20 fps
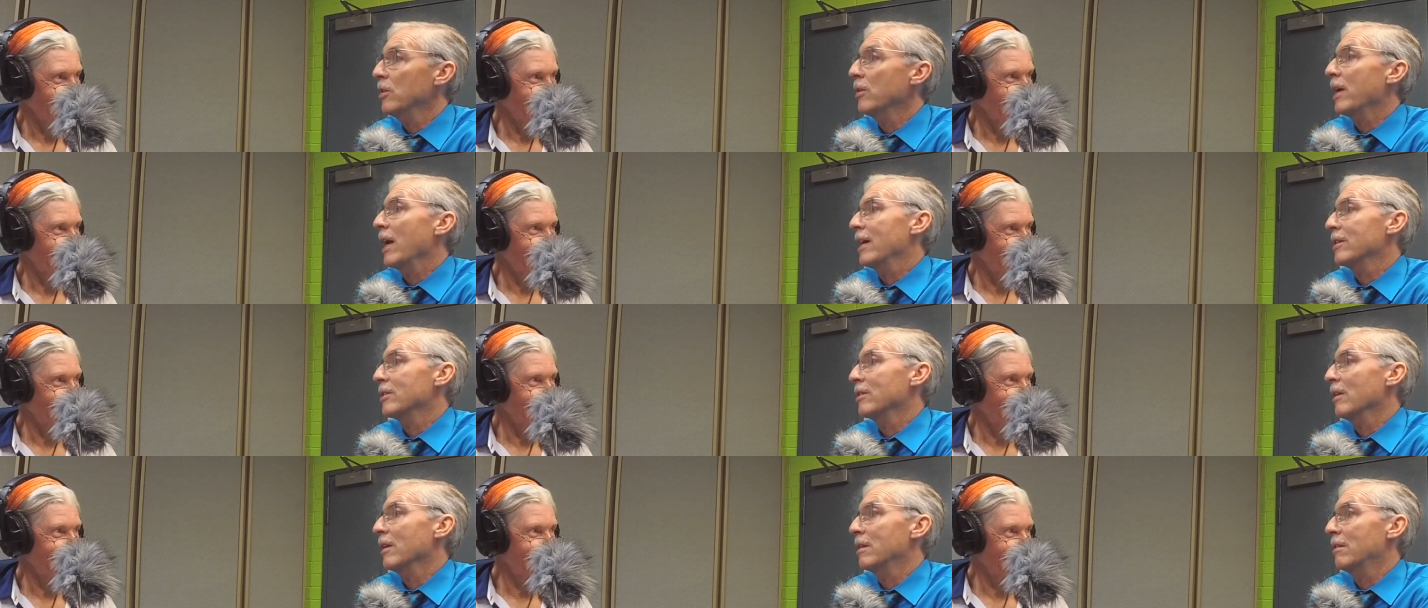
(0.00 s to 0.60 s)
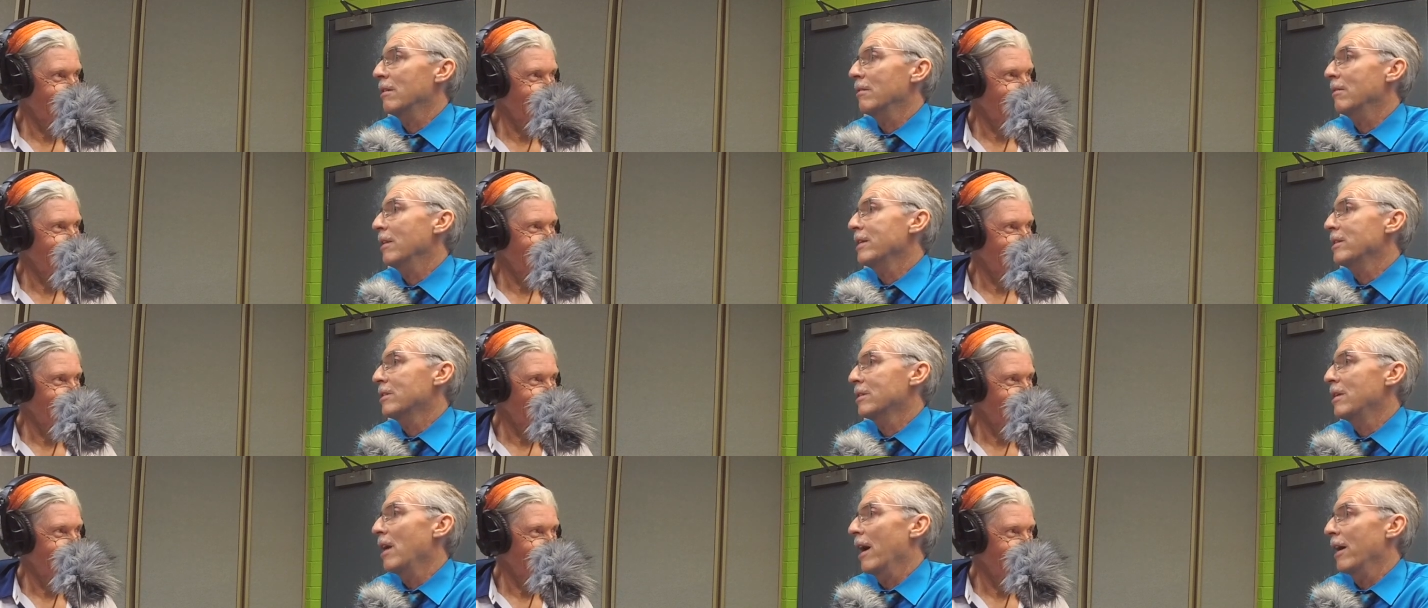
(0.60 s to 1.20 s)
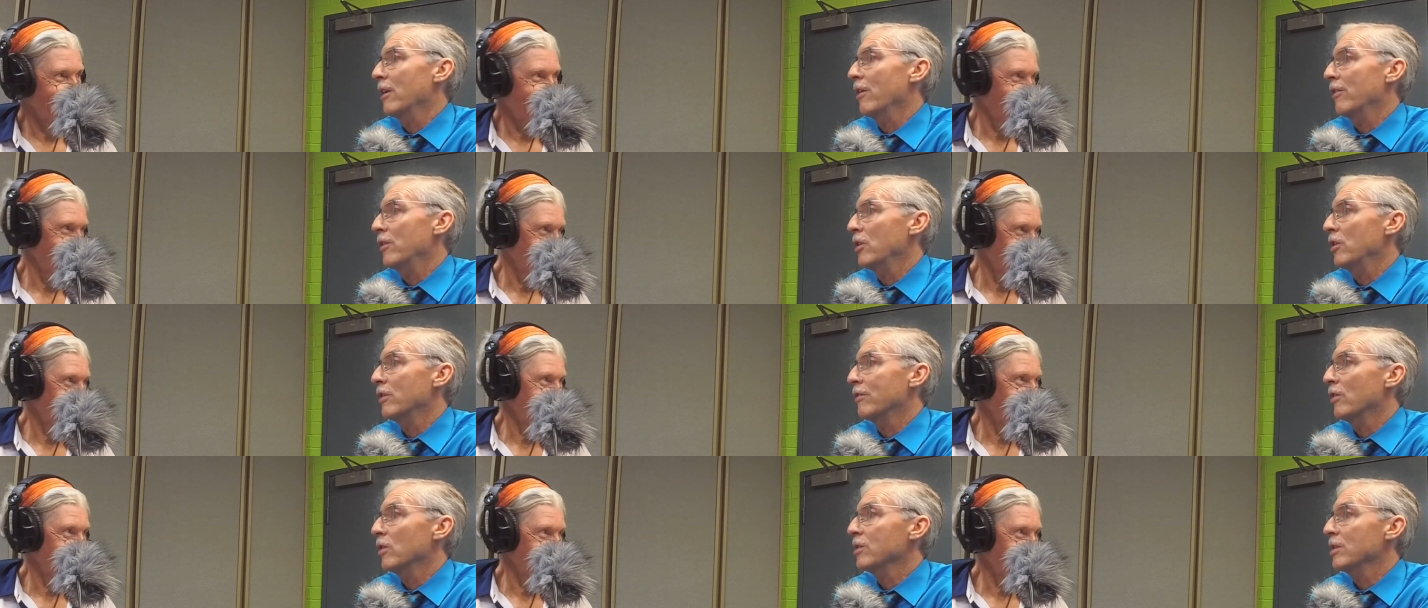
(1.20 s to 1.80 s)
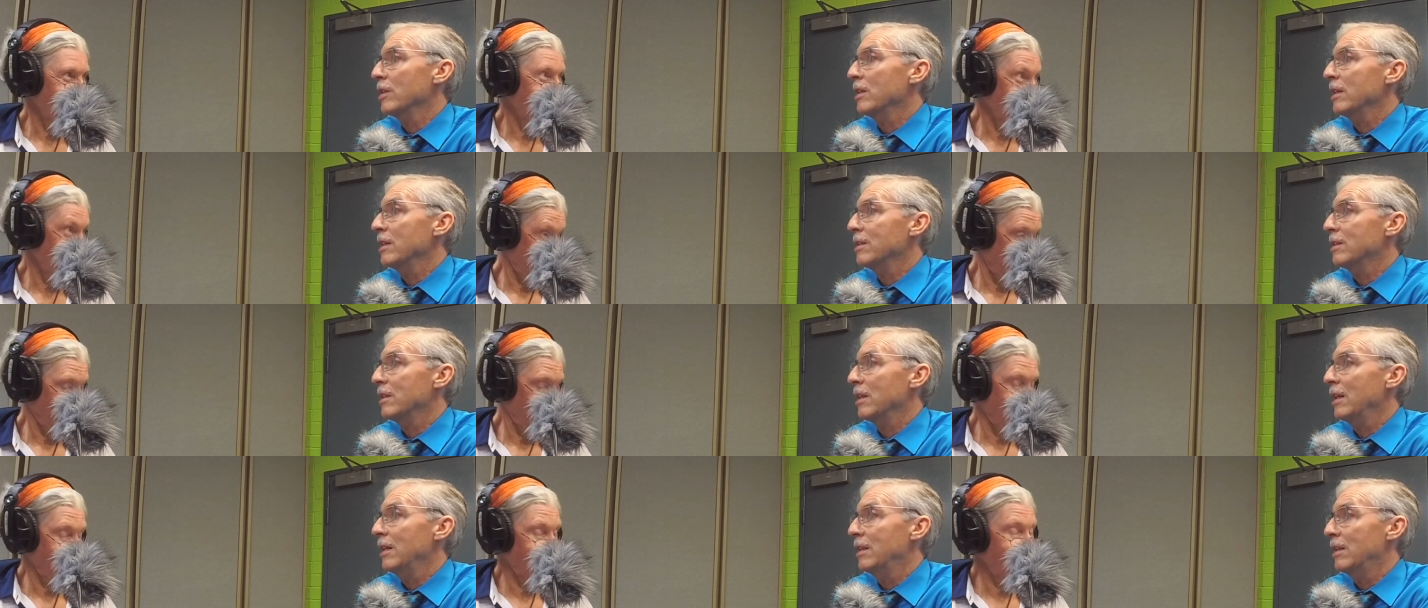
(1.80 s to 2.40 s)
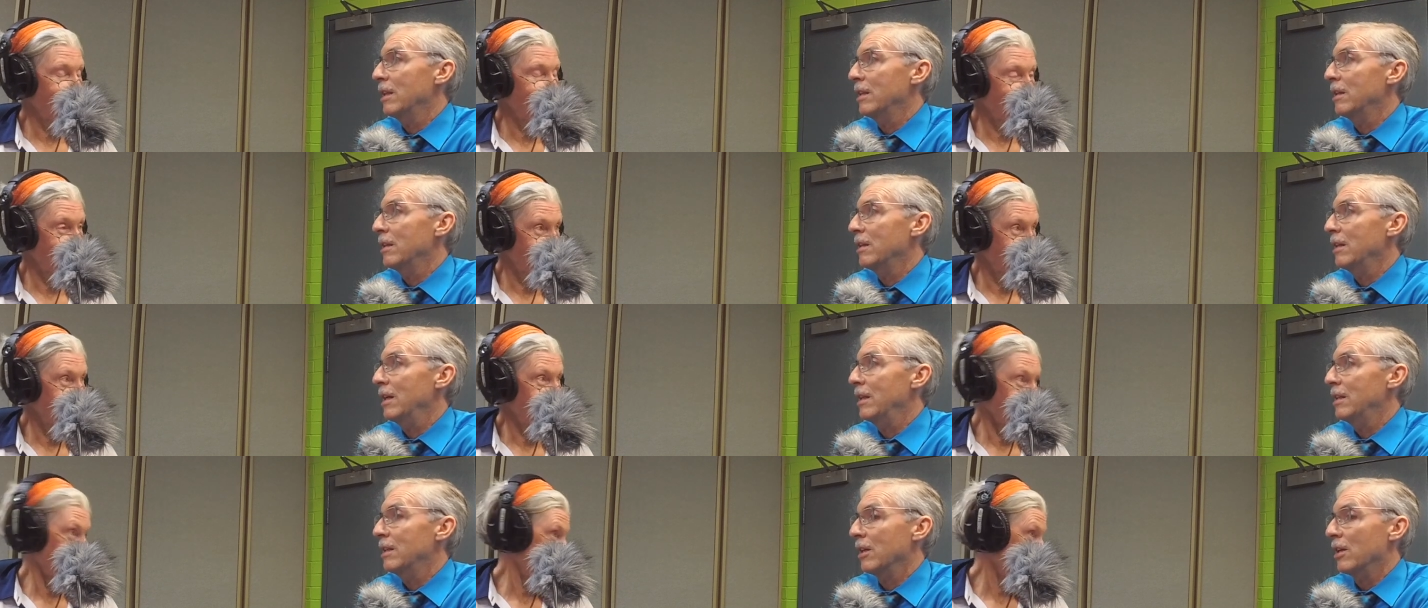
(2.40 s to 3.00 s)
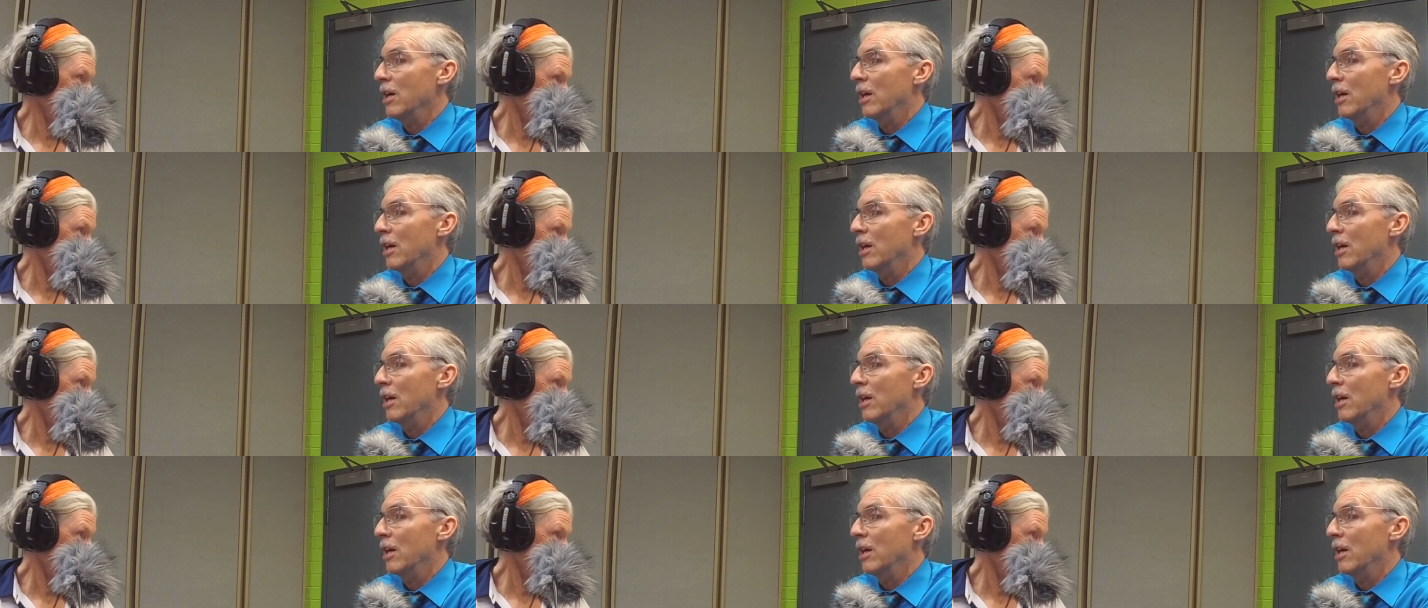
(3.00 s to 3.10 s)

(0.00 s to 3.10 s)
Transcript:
Speaker 1: of Newcastle and at least nine other universities in the, in the